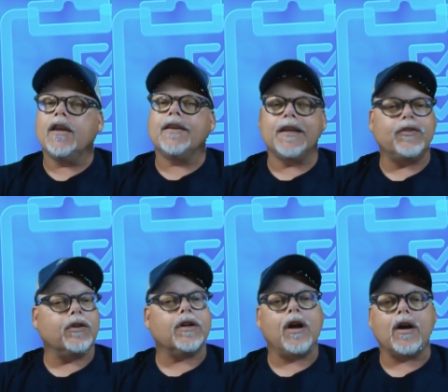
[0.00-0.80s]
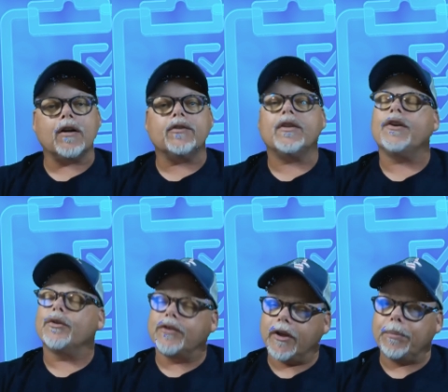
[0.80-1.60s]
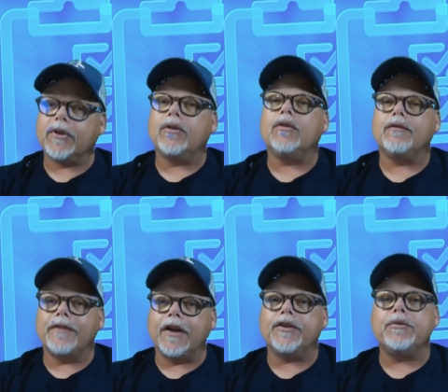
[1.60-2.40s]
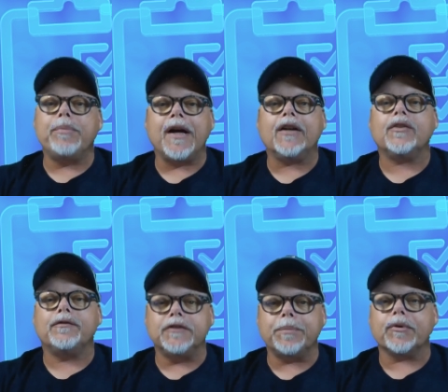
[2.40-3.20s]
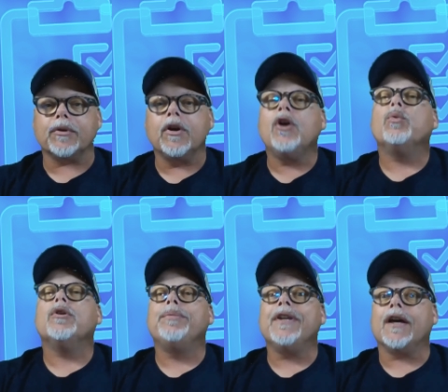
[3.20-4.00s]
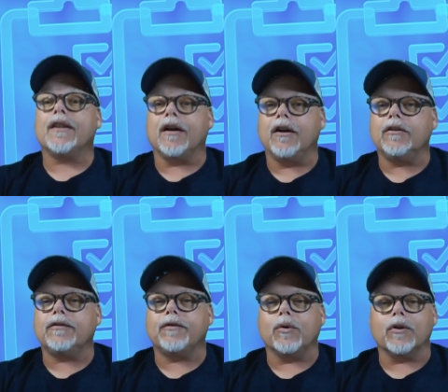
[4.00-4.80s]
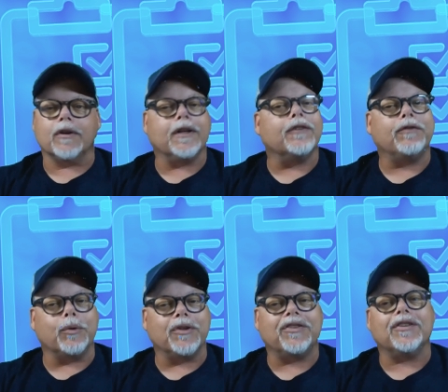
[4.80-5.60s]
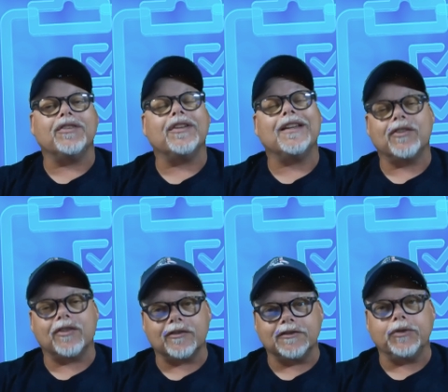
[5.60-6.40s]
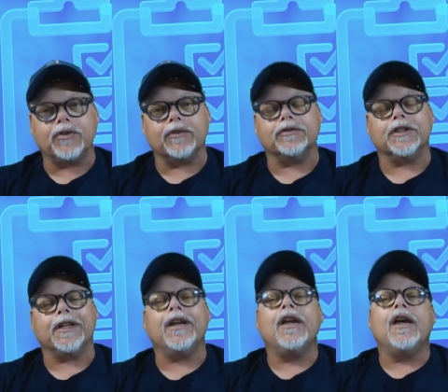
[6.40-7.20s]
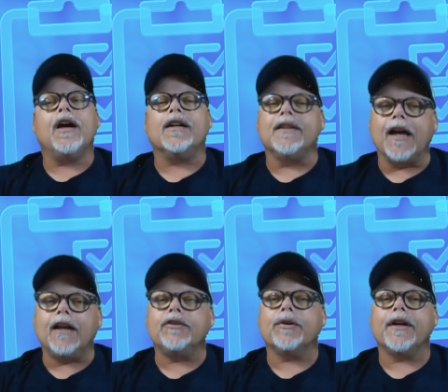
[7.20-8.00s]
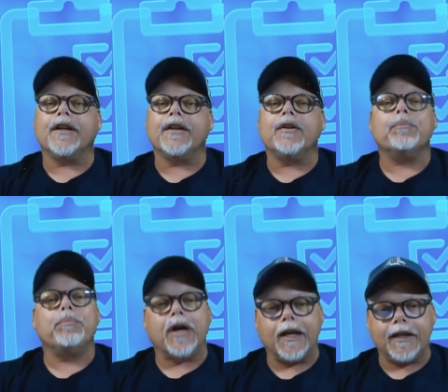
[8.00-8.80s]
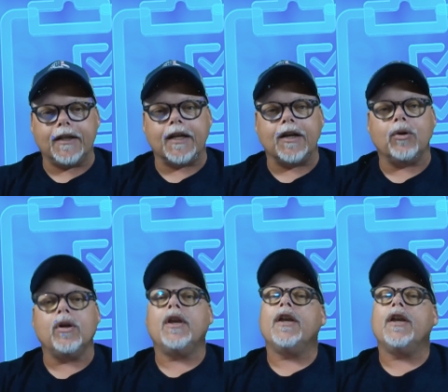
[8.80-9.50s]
These are cards that your typical value box flipper would be on the hunt for and focuses exclusively on non-graded, buy it now,